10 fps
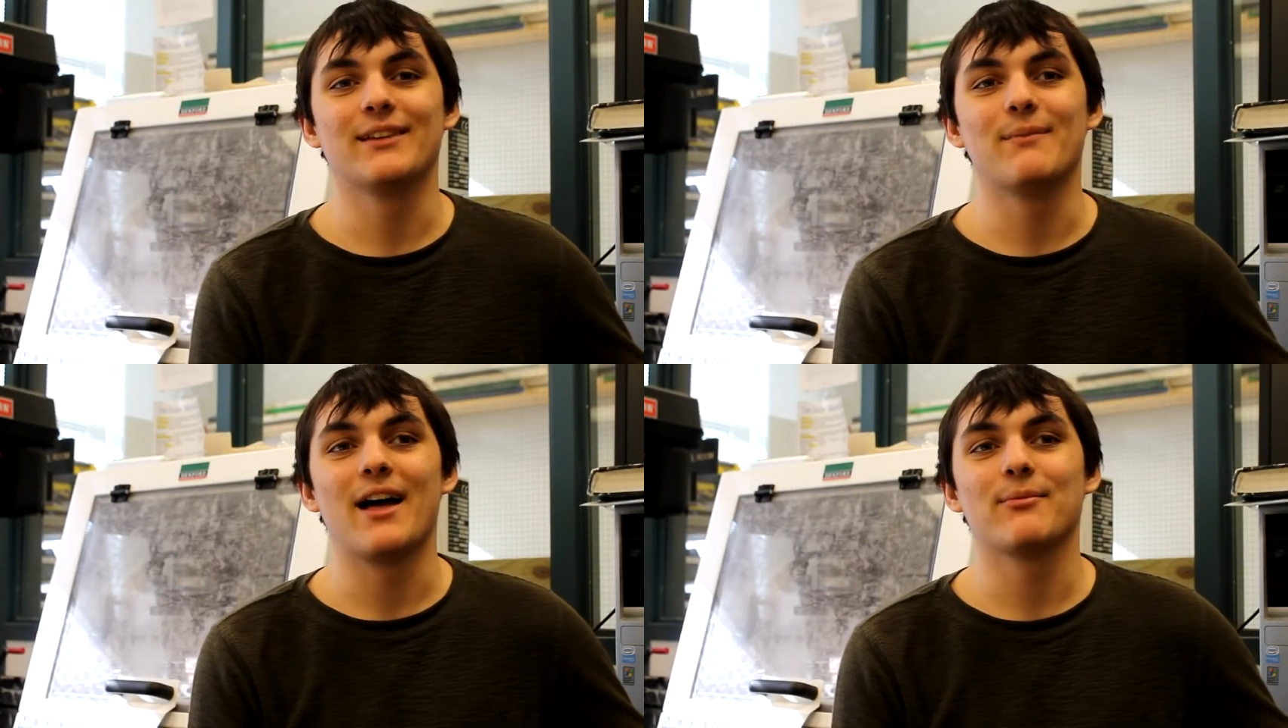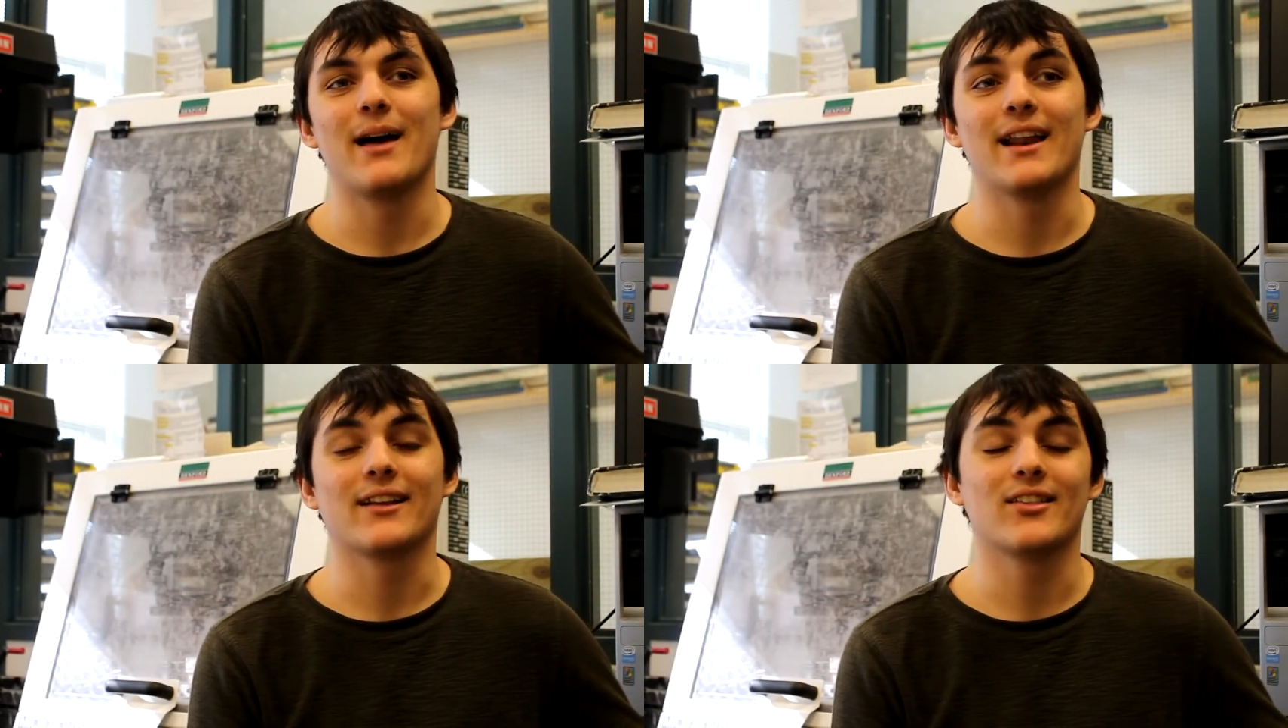and
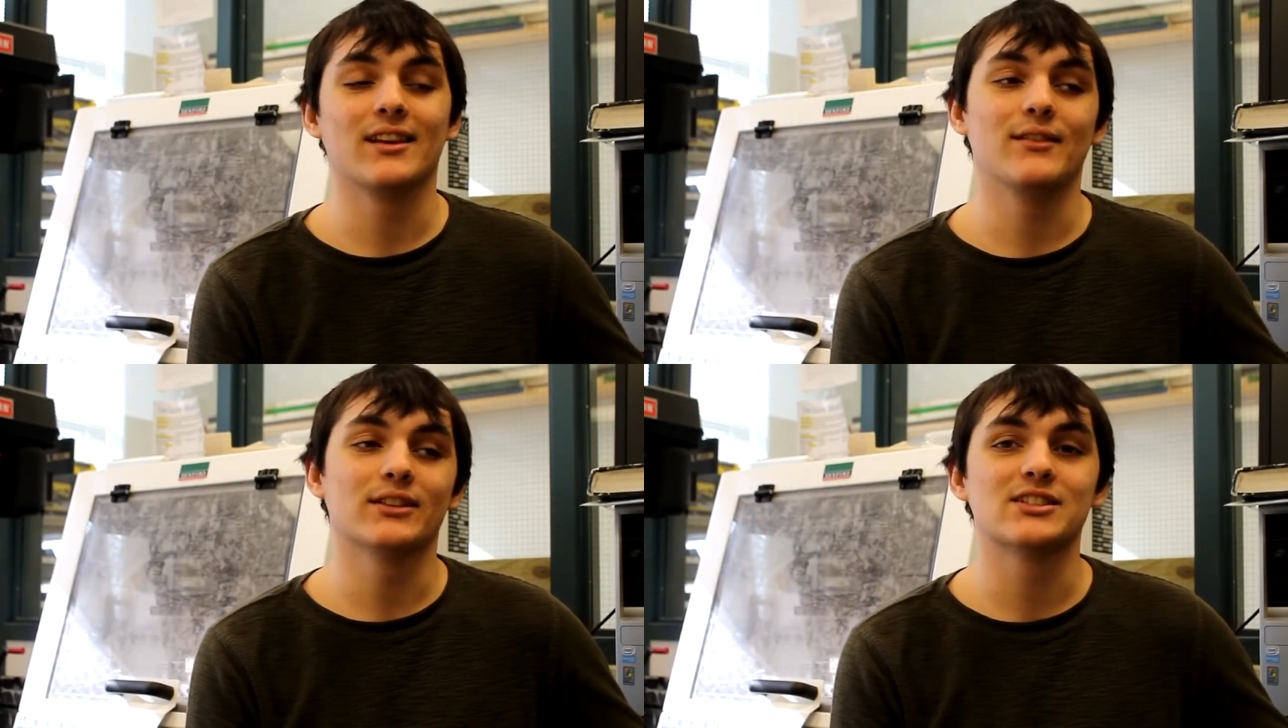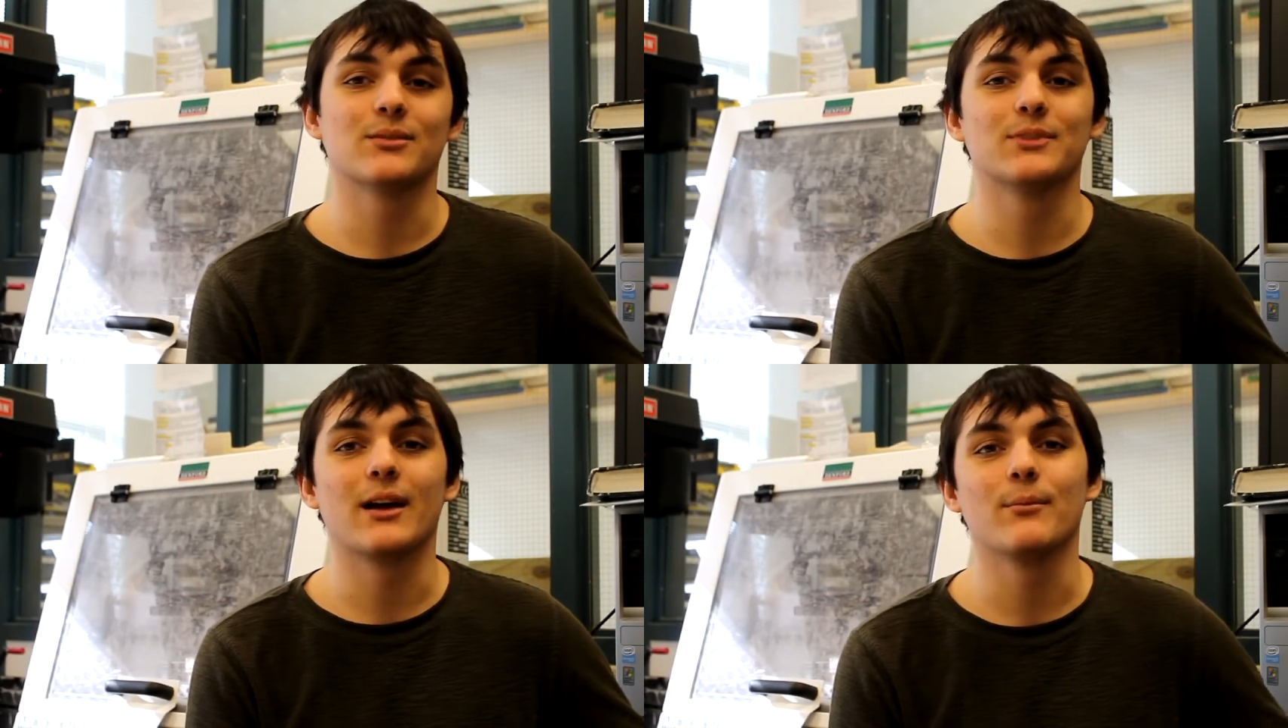mathematics, and even
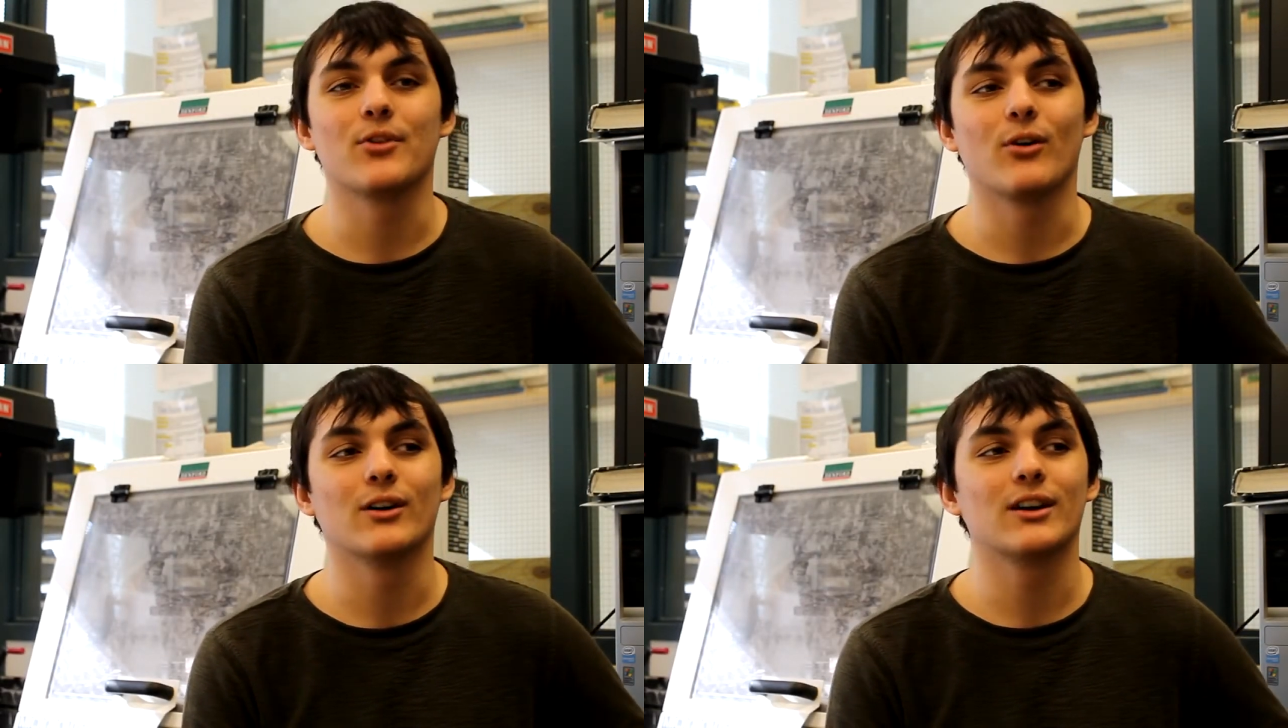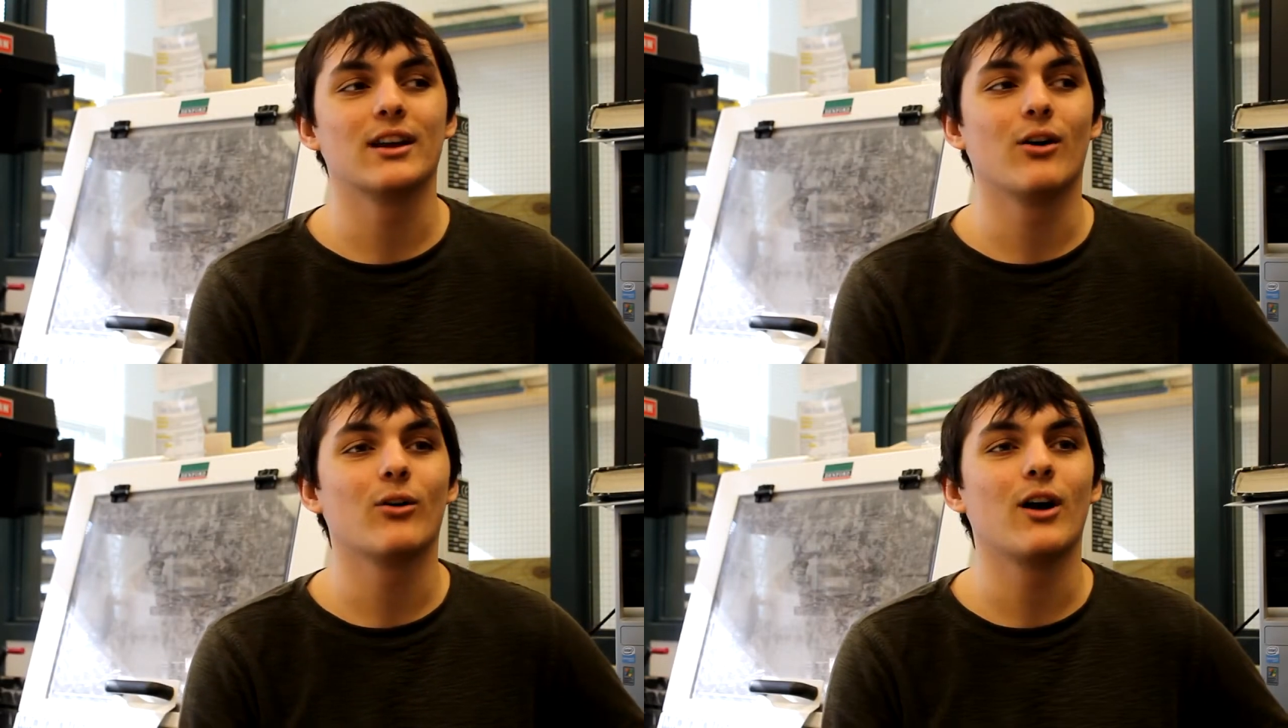sometimes art
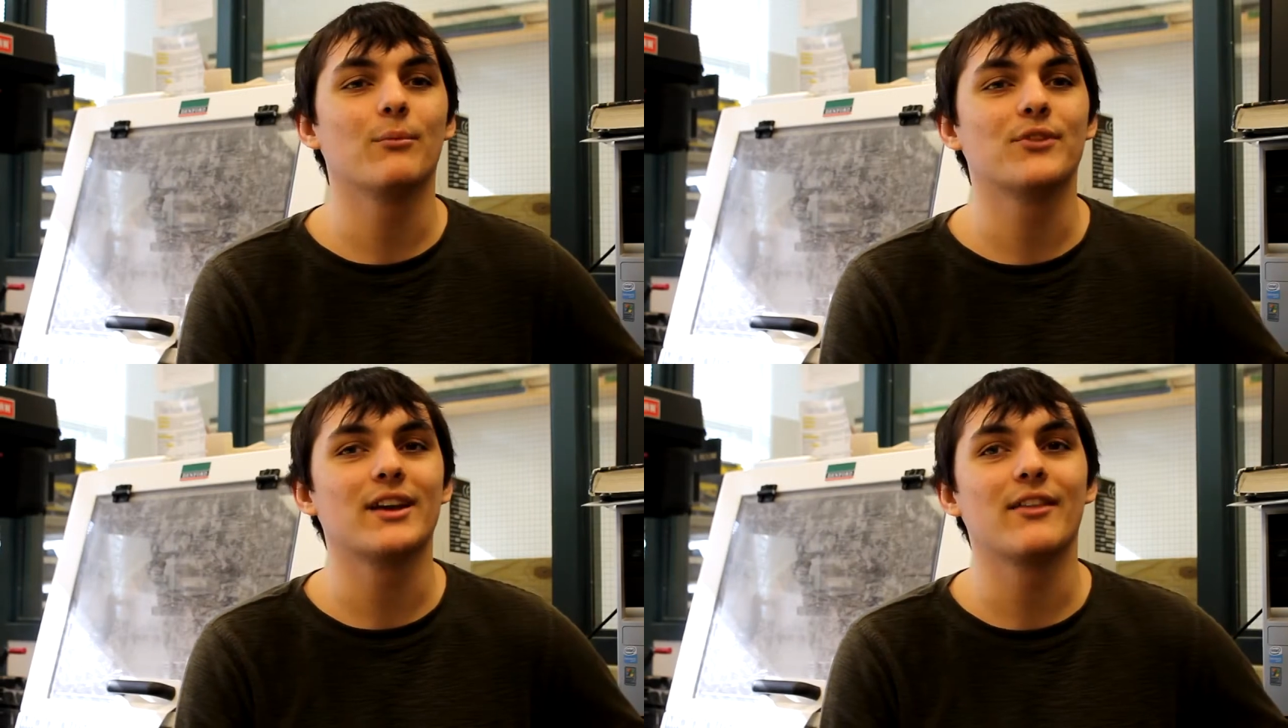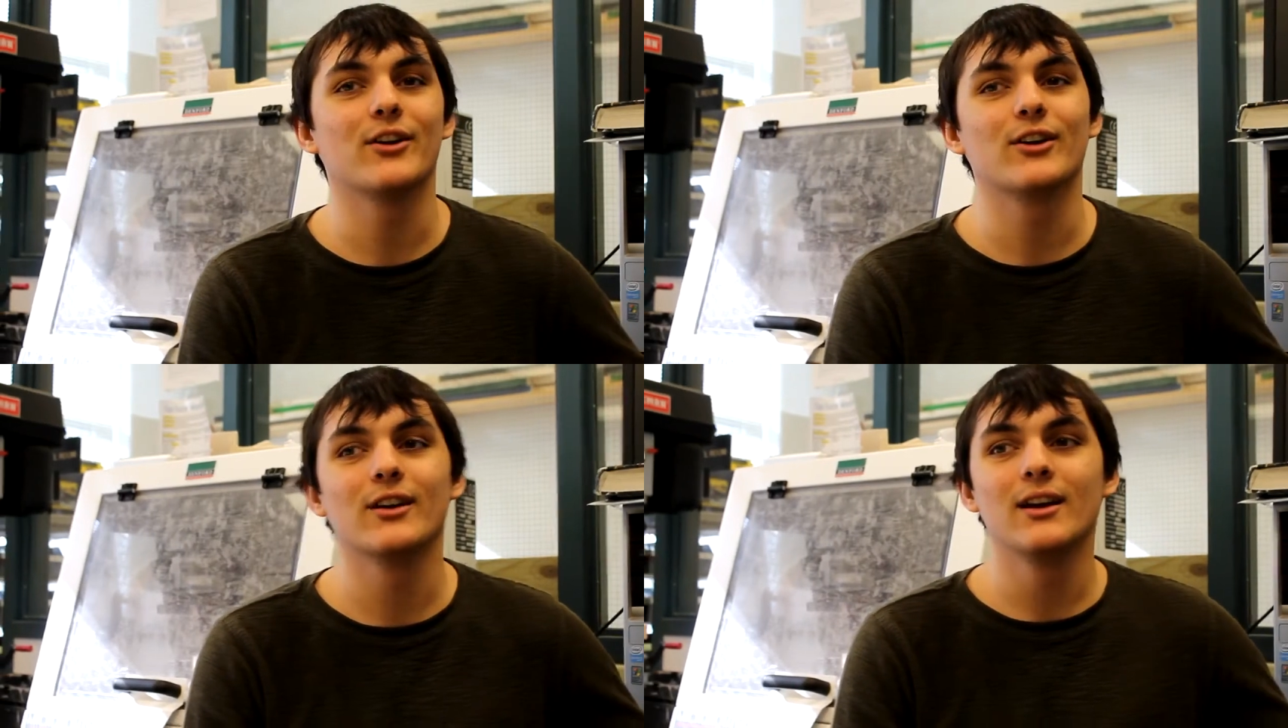can all come
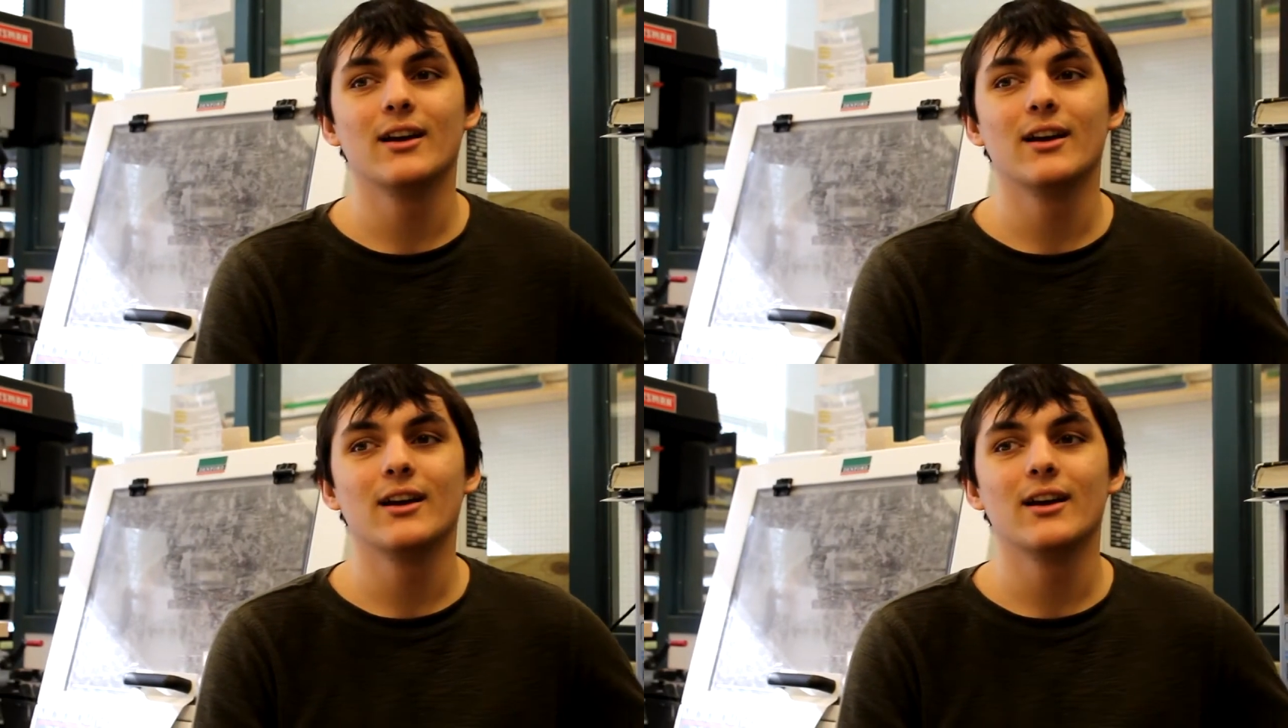together